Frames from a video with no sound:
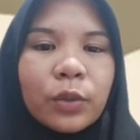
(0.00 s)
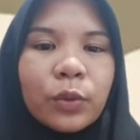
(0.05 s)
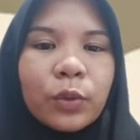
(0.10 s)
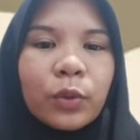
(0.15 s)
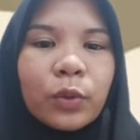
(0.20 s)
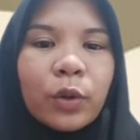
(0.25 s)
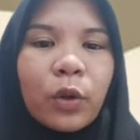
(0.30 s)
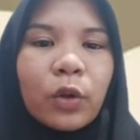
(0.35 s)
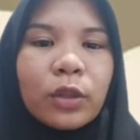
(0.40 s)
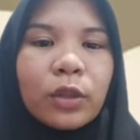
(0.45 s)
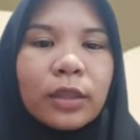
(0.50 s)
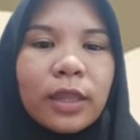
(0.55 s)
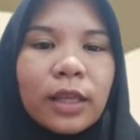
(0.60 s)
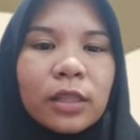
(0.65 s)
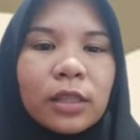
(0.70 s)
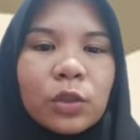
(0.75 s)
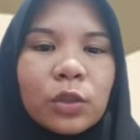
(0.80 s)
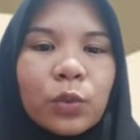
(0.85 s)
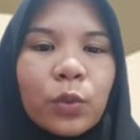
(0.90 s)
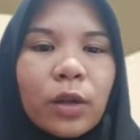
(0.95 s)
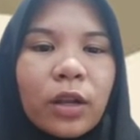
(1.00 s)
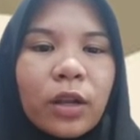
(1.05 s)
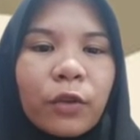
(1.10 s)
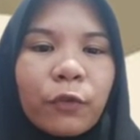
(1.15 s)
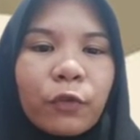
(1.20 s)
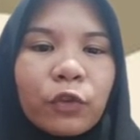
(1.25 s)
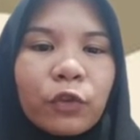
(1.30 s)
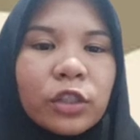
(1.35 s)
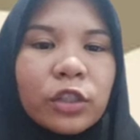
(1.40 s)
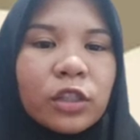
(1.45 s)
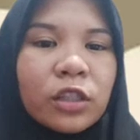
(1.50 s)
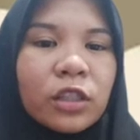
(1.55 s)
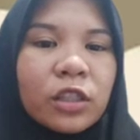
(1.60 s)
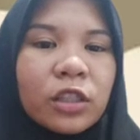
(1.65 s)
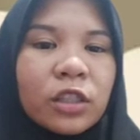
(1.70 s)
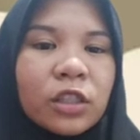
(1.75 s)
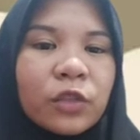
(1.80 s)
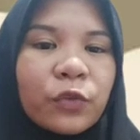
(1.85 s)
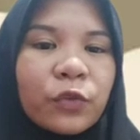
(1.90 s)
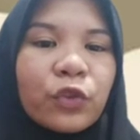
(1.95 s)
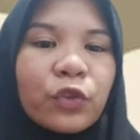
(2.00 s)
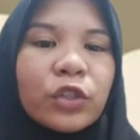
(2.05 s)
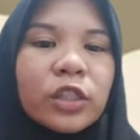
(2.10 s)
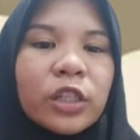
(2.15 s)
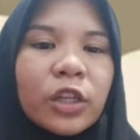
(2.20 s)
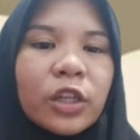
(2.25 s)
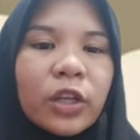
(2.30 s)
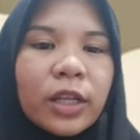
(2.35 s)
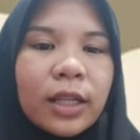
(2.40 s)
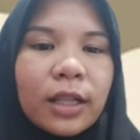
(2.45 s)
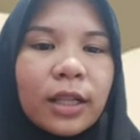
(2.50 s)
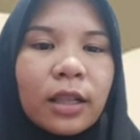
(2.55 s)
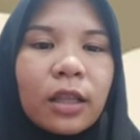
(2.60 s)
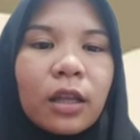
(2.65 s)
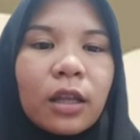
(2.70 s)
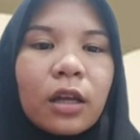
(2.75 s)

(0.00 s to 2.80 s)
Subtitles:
to contextual functional.